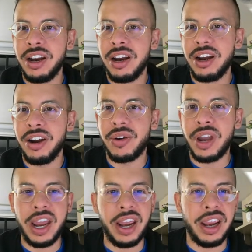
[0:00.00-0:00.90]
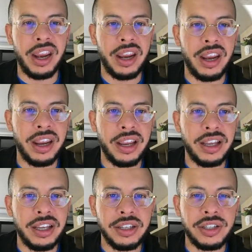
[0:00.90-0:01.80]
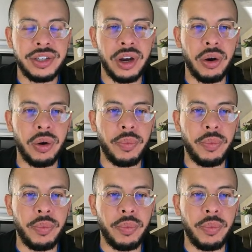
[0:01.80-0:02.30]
Okay, so